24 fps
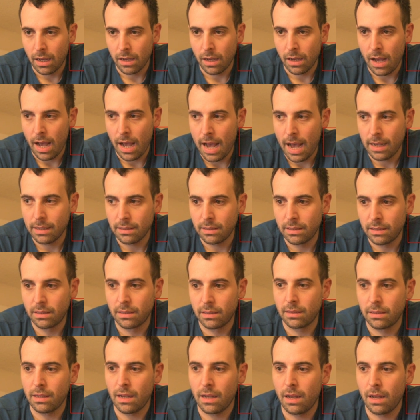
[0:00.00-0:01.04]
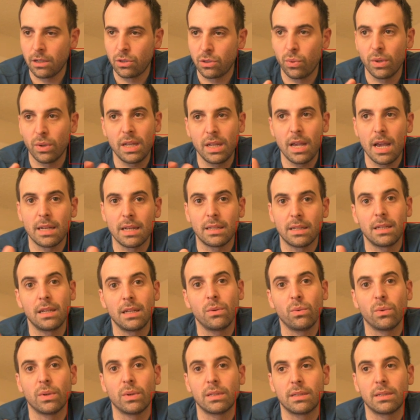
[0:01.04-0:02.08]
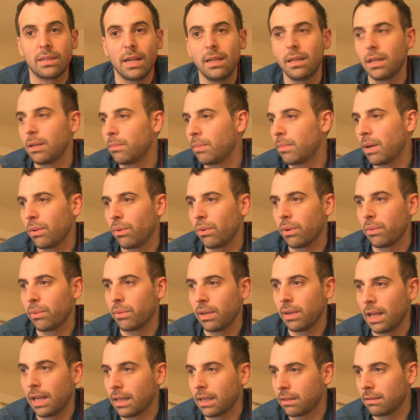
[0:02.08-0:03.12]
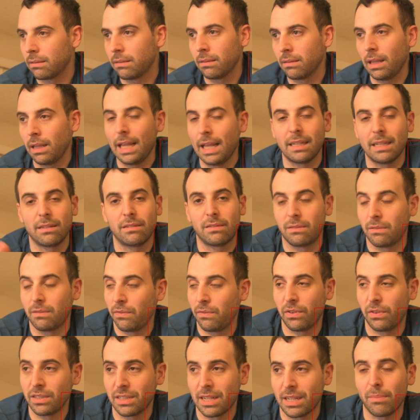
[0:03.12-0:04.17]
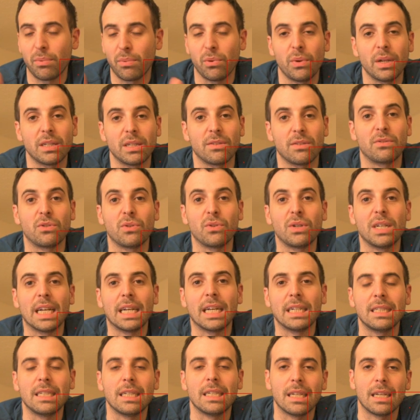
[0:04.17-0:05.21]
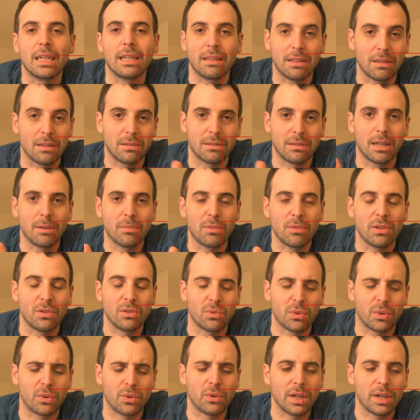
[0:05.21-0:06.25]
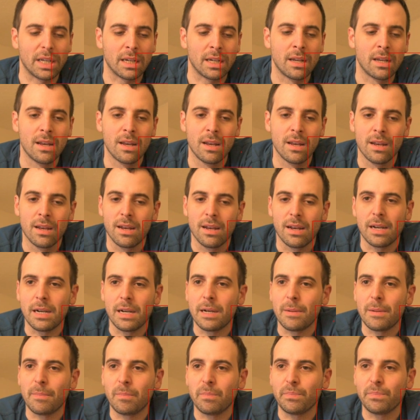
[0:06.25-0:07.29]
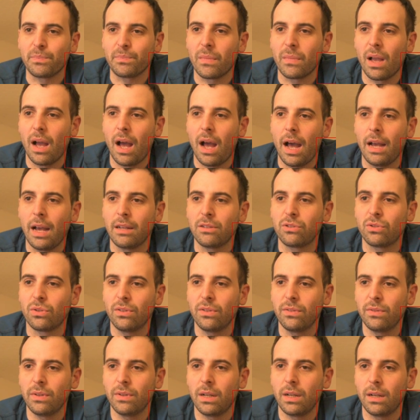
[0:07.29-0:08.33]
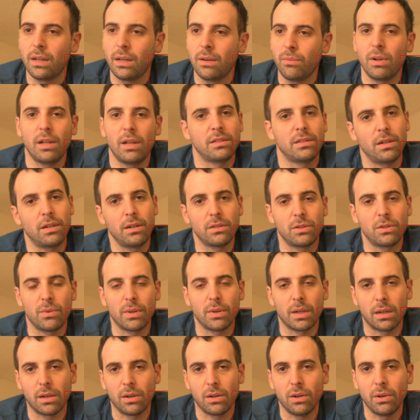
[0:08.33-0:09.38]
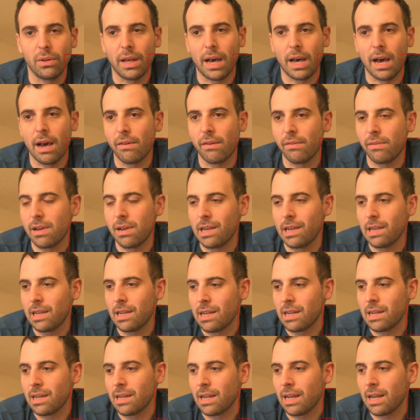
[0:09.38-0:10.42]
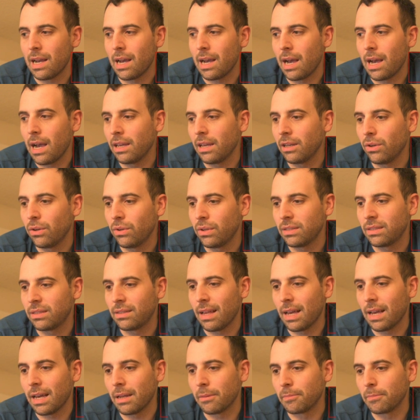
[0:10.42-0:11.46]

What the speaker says: as 2018 was ending, by the way, we're like the first couple of weeks of 2019 at the time of this recording, I sort of, I started doing a collab, and I noticed that